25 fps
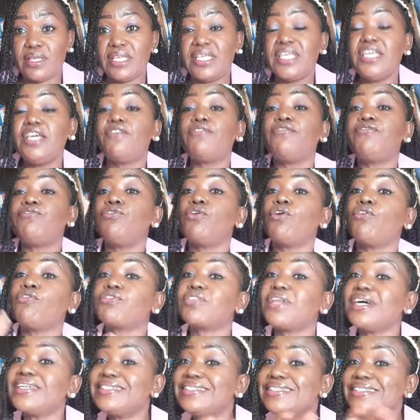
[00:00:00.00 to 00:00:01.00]
If your
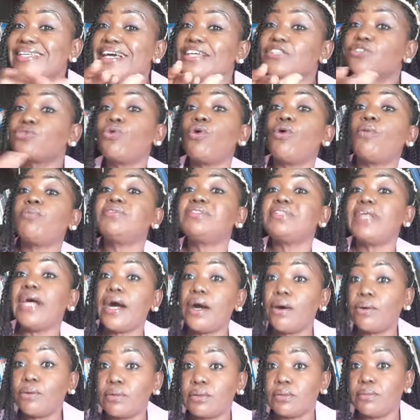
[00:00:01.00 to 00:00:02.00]
30 years go
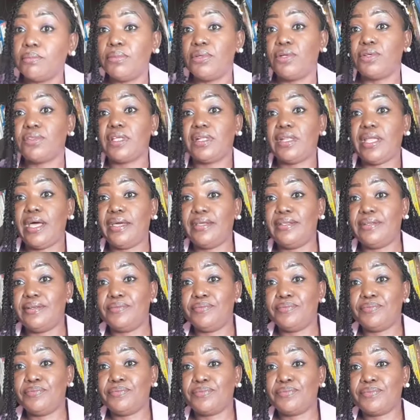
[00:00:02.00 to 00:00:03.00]
down below the line,
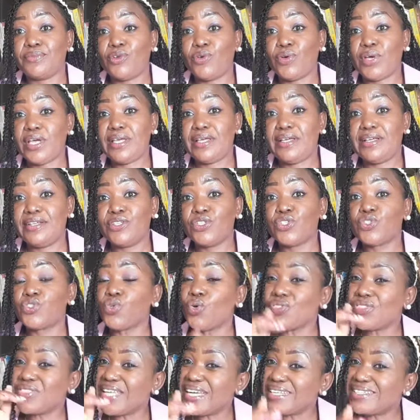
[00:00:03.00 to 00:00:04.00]
okay?
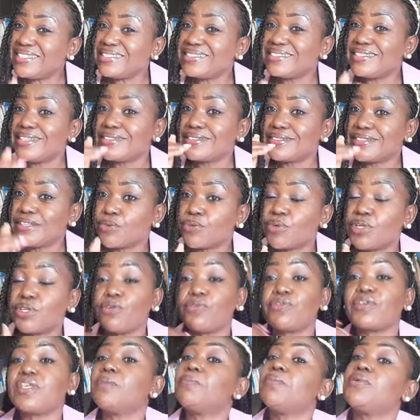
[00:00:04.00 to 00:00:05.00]
So that is the secret
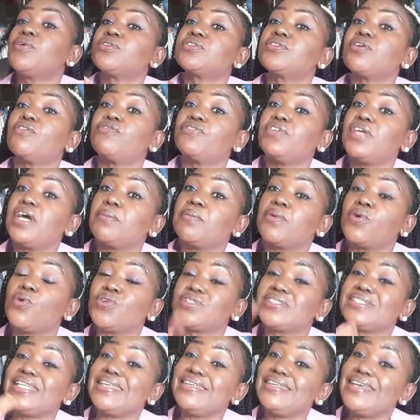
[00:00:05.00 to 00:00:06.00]
of keeping yourself young,
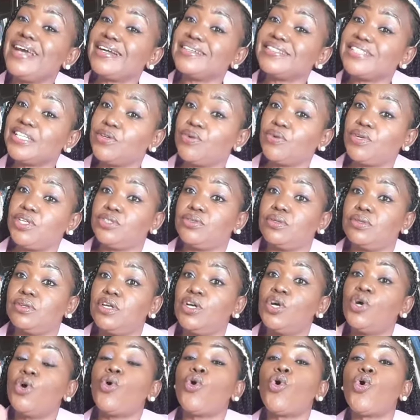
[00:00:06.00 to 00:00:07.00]
because the young generation
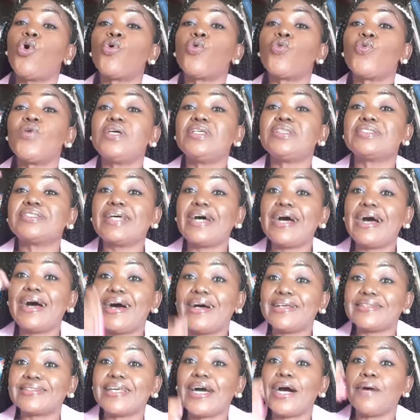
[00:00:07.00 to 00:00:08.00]
always
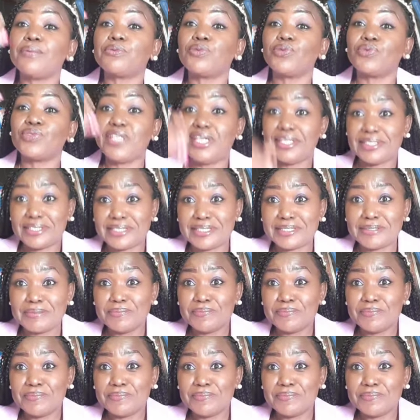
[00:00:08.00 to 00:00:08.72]
has up to date.